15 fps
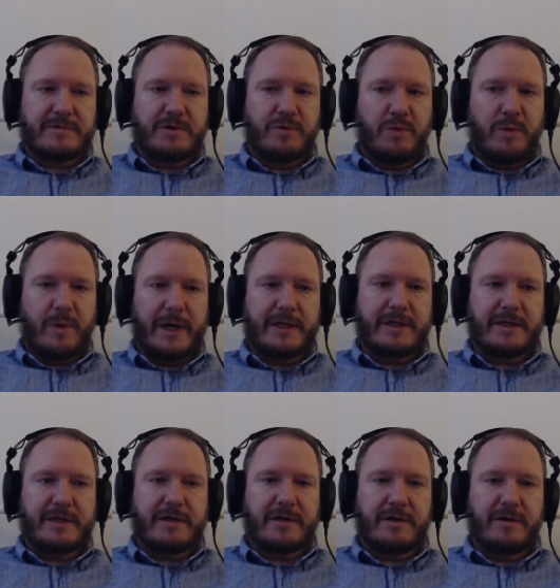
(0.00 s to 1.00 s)

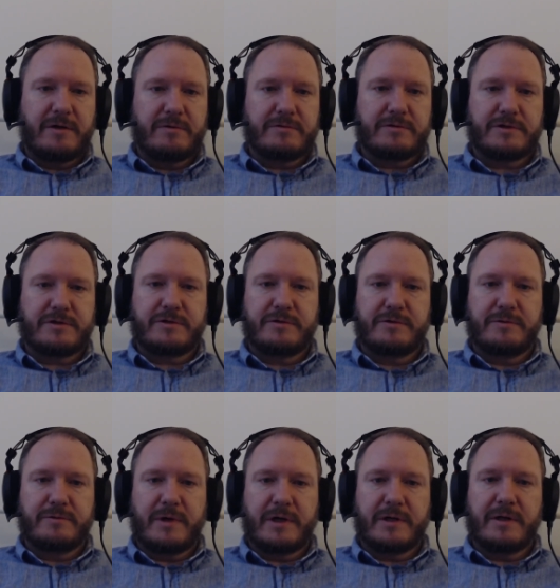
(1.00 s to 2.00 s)
quite close
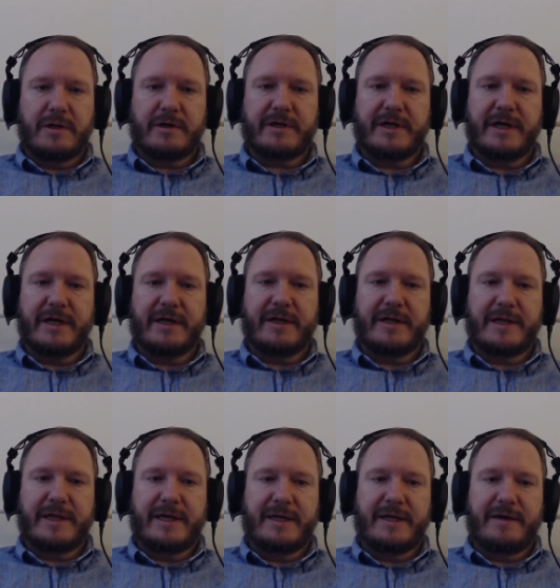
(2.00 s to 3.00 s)
to unlocking
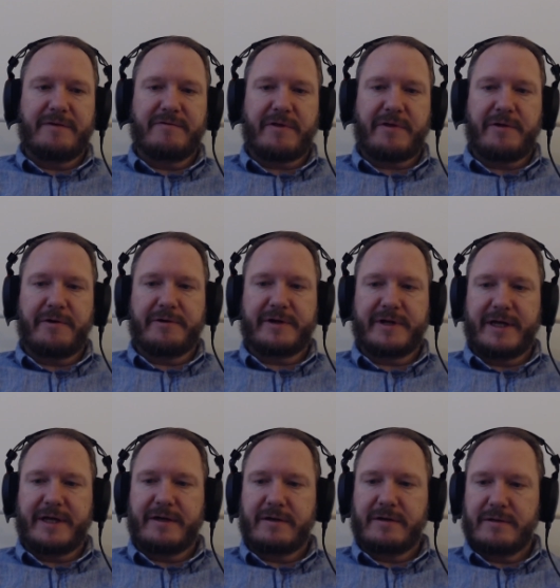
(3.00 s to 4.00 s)
the level
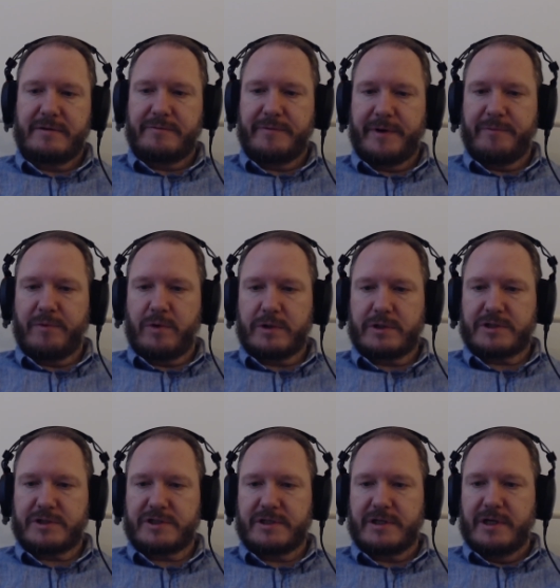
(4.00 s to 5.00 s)
30
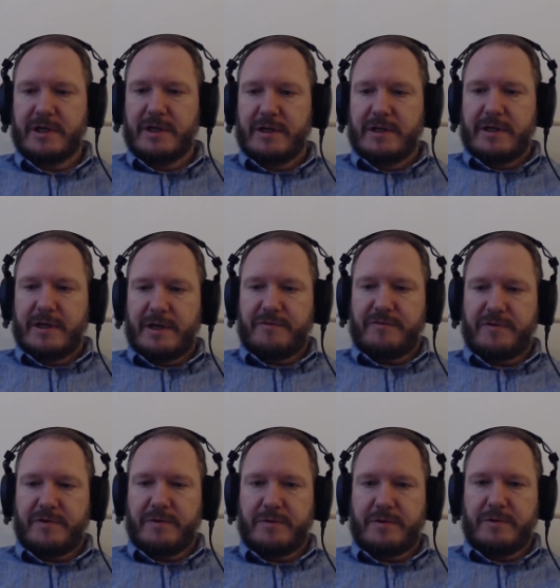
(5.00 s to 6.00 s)
rewards if you